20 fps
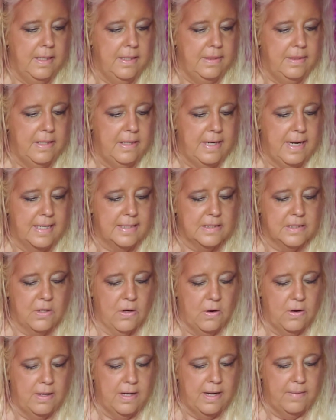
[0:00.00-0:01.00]
The next
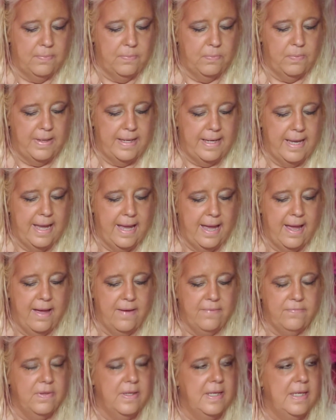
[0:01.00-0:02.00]
card up we
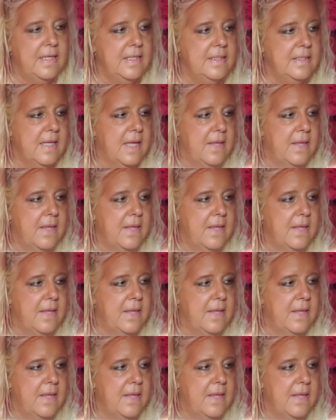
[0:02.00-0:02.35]
have is